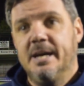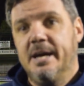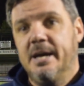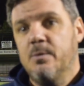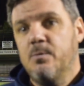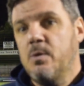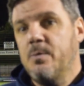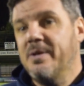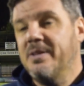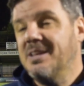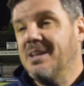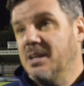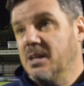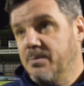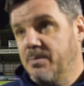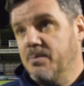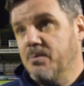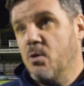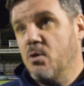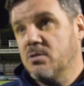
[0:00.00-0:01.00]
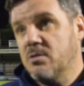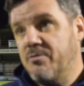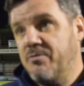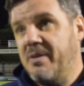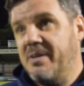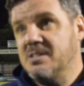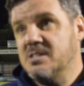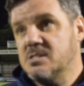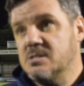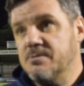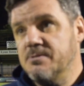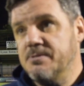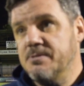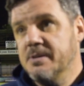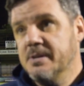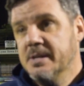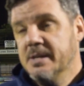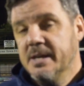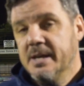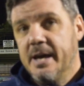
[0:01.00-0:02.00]
We went a little bit more defensive
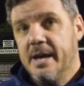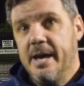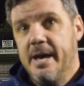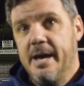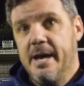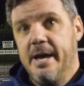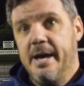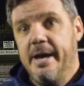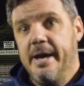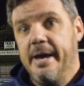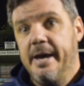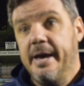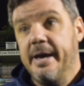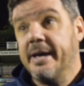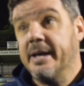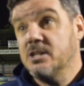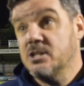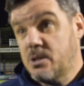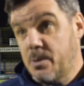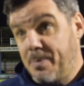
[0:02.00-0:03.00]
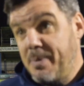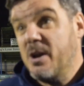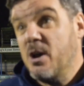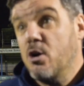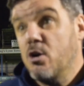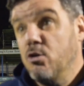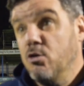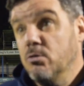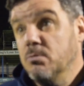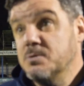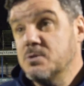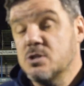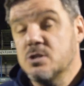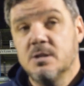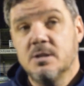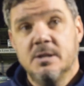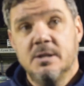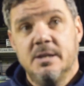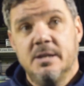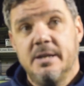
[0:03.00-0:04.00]
against the bigger clubs,
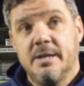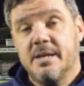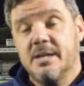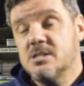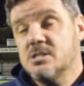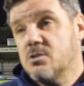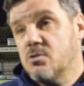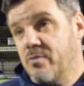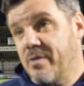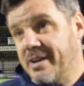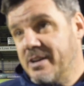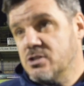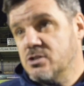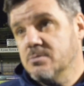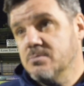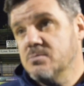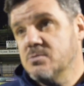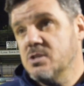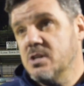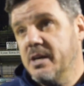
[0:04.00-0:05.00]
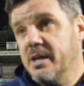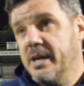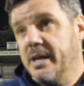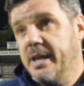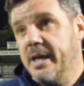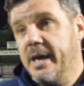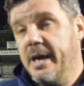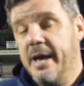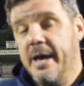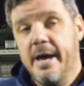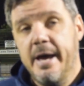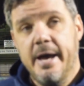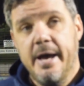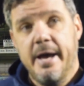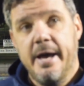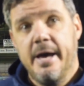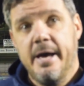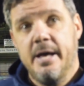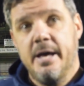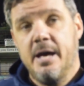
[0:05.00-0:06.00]
against the Wrexhams
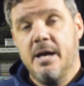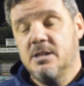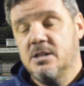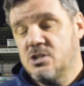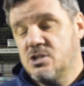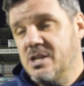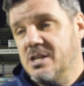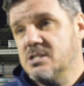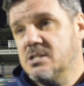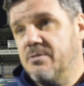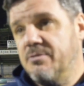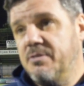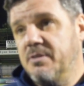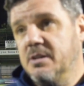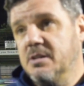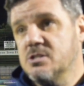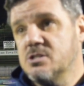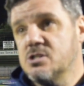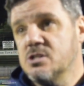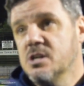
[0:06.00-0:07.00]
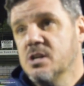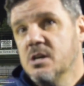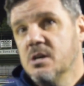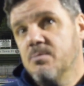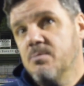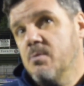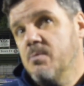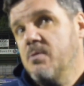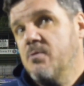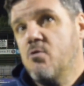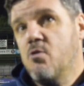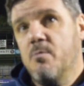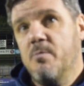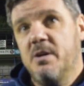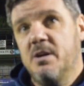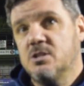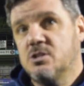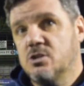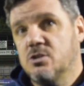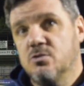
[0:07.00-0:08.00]
and the Chesterfields, but we've come
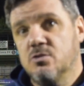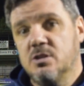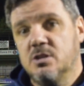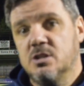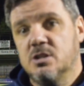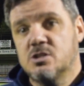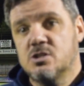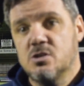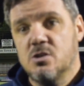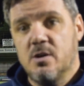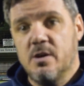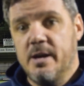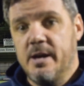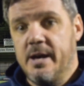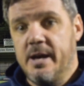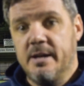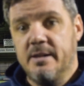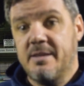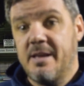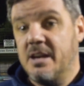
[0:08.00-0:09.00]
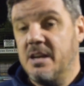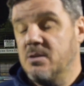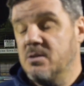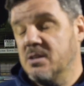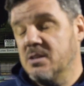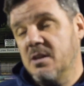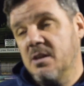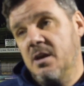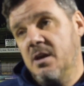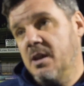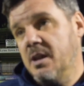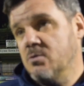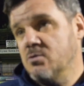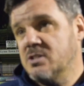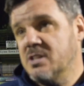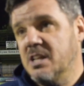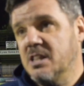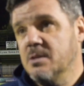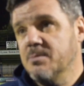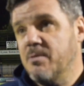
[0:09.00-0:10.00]
here tonight and I saw Danny had an
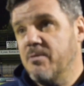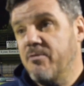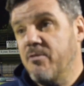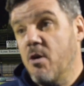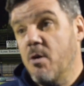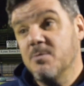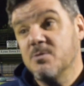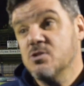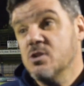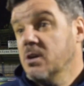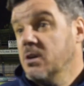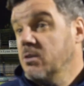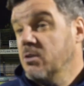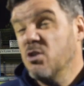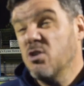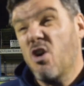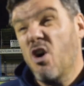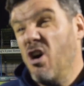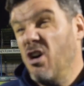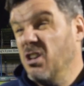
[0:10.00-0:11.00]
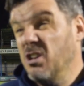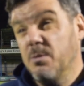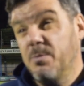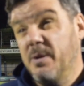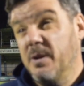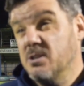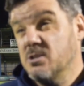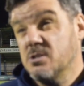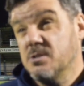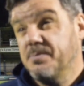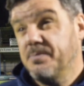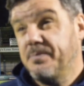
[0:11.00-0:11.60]
outstanding performance, like all of the players.